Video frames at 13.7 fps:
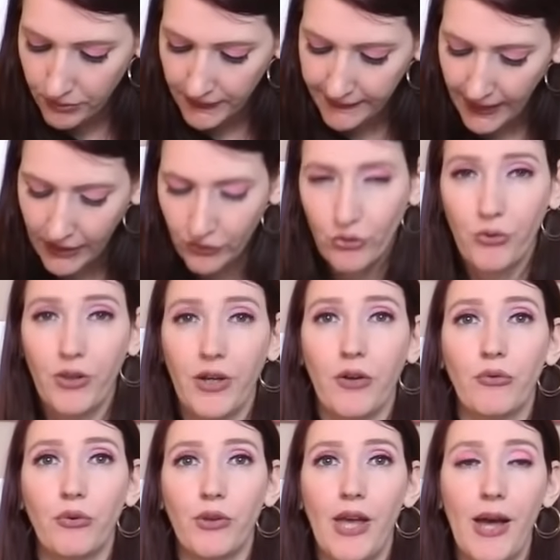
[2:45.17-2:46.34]
potential there
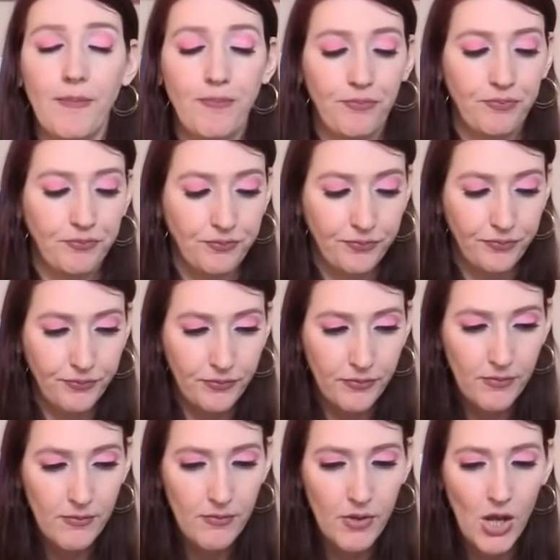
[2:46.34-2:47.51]
for that
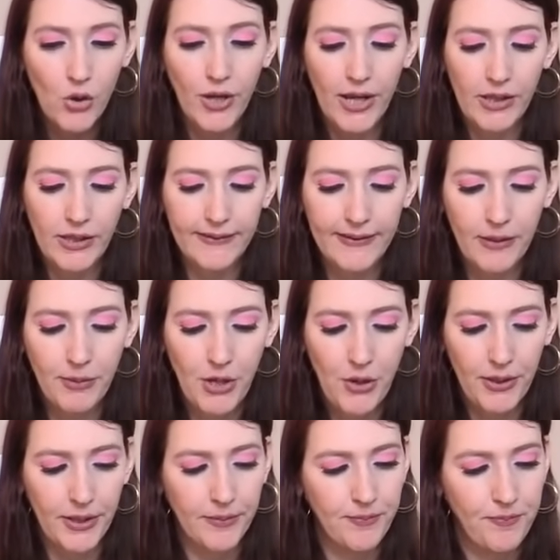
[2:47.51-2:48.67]
okay let's keep
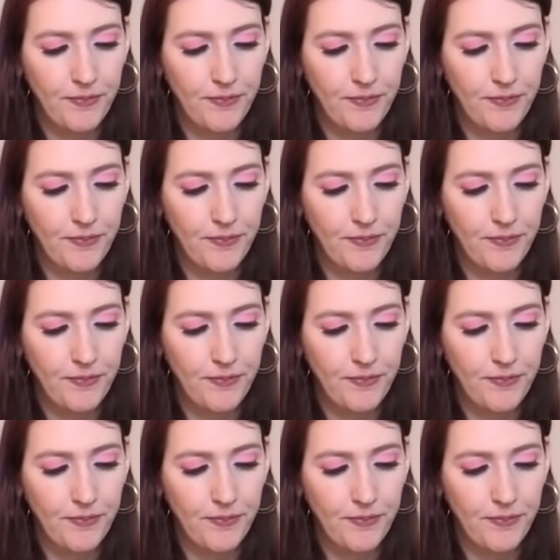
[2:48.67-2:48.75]
going